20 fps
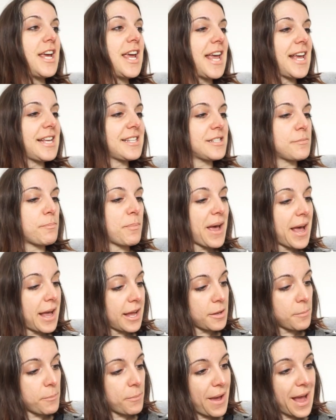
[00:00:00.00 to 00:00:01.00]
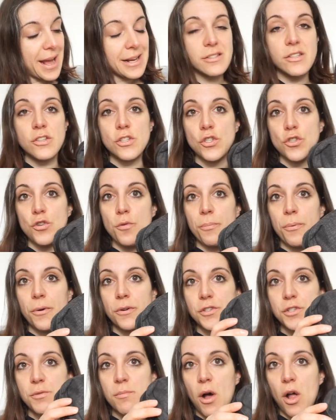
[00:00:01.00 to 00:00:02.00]
It packs super
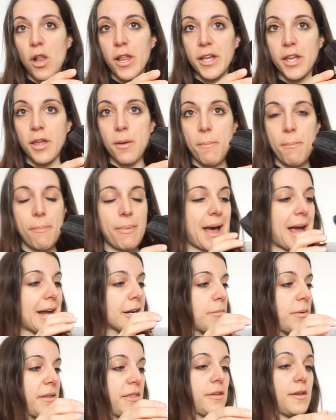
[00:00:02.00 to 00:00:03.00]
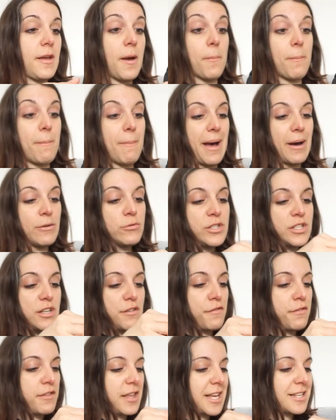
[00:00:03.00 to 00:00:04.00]
small and compact, but the amount
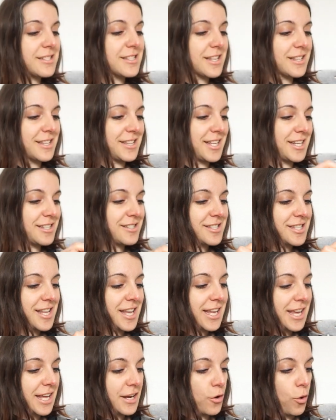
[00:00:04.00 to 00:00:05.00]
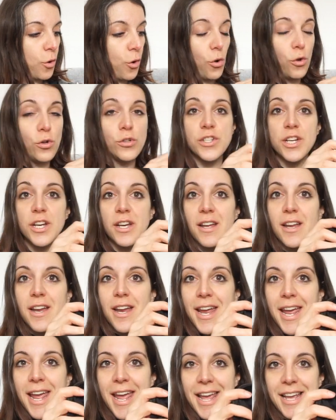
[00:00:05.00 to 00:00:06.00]
of things that this thing can hold
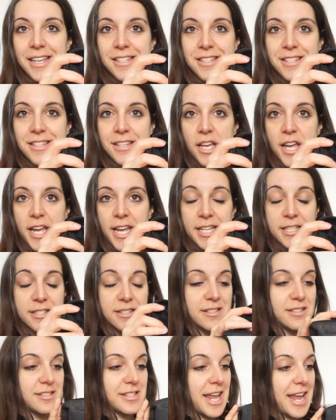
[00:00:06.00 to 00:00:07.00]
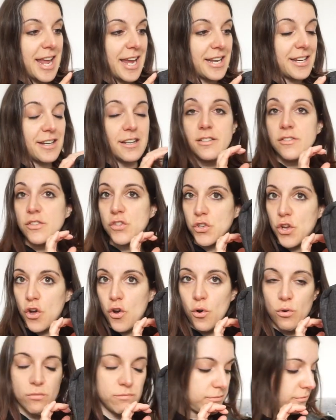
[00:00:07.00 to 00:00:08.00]
is insane.
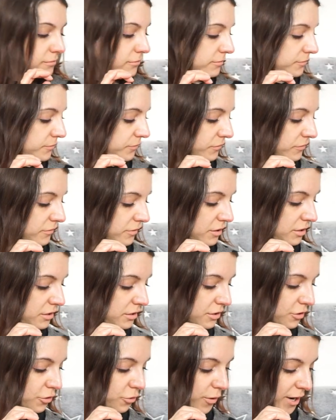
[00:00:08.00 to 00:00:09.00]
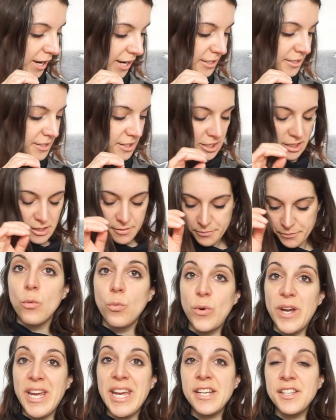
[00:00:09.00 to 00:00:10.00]
So great.
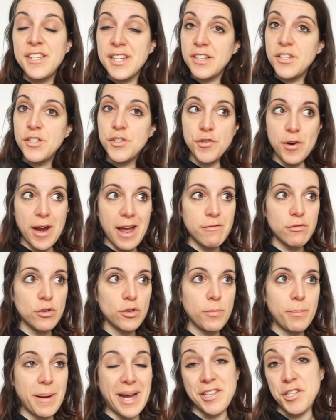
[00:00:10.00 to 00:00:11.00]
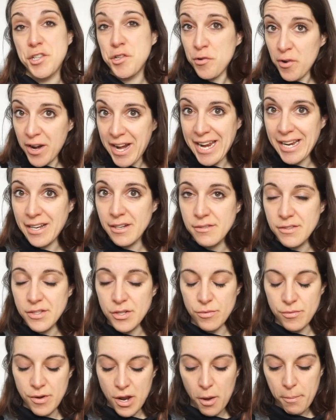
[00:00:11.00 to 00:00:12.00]
We did travel by train,
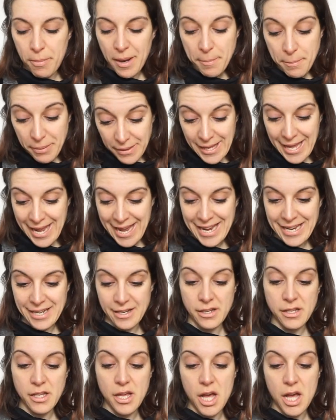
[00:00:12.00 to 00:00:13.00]
so not by plane.